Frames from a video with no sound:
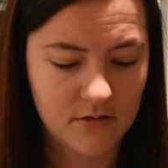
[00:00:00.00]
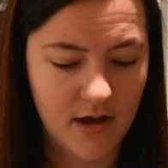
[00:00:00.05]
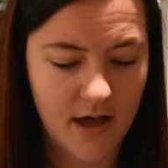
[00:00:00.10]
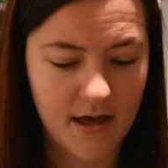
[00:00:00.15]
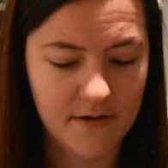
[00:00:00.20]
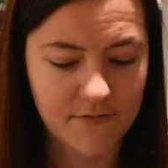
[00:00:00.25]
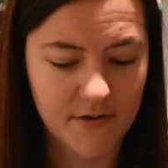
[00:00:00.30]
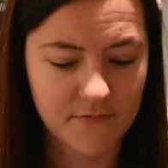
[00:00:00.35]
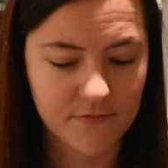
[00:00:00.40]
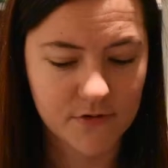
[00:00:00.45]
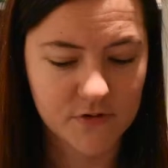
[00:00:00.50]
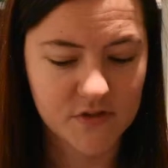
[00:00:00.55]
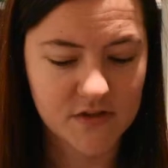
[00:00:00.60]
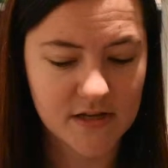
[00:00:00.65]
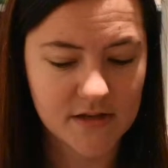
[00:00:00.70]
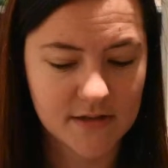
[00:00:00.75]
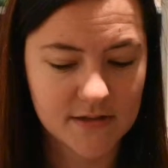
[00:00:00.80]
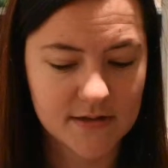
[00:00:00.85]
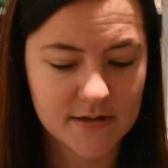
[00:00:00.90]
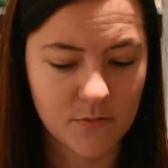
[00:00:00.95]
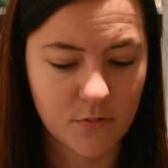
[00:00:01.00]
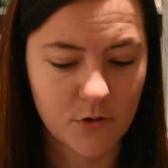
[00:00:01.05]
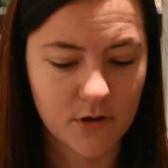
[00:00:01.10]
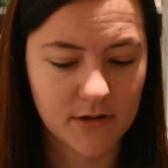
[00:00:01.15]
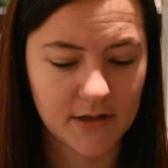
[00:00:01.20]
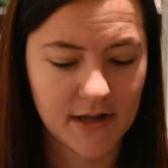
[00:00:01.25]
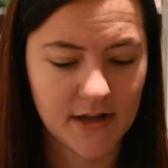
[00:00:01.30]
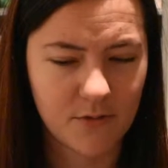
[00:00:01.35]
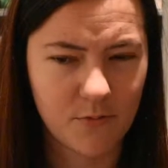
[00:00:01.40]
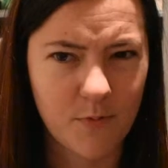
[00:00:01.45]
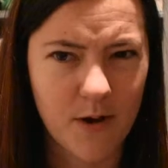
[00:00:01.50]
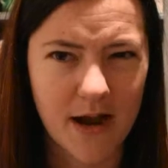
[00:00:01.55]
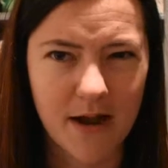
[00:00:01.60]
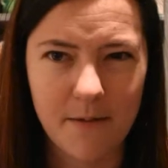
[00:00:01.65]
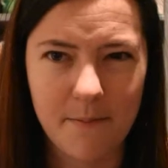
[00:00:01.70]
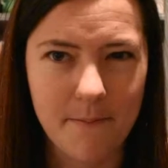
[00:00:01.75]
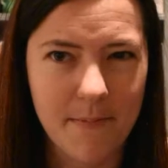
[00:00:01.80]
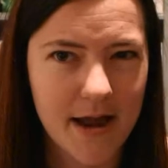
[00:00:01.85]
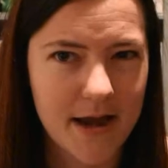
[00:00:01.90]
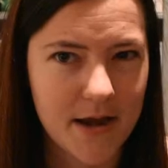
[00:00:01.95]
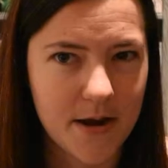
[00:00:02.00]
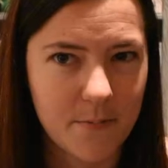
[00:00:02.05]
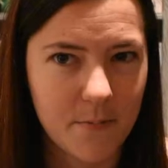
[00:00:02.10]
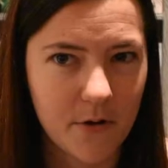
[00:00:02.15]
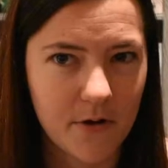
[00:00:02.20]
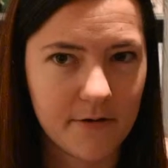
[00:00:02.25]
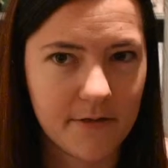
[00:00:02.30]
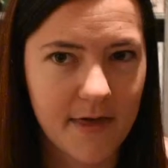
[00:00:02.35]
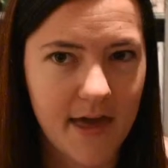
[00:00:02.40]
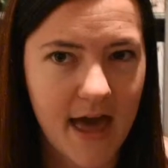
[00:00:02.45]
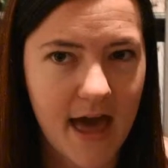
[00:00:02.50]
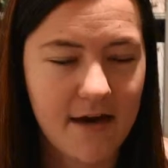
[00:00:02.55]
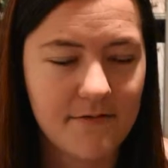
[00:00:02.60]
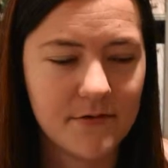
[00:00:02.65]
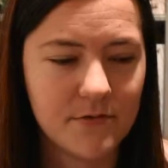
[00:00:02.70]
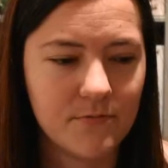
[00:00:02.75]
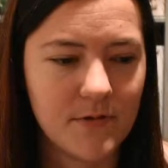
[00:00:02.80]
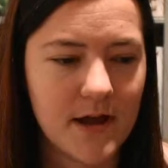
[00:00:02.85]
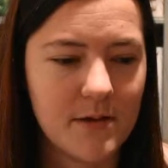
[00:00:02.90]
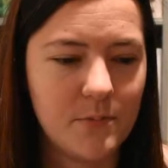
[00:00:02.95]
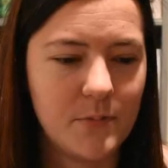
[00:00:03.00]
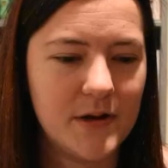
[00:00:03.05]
I've ever seen someone, like, recommend a book they haven't read.